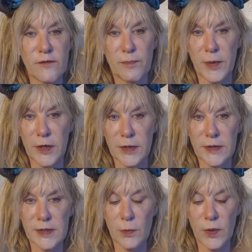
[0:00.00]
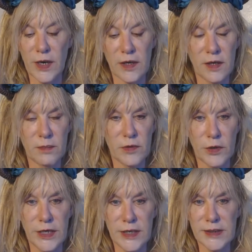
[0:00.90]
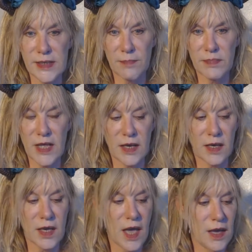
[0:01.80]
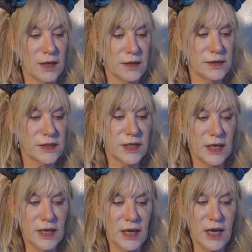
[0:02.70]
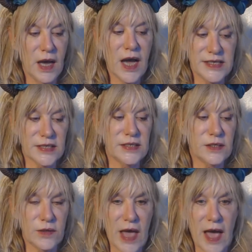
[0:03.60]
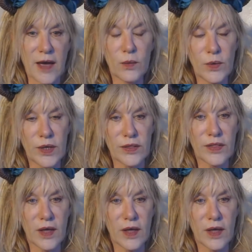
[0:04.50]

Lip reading: of books when I am learning something, and I did do that with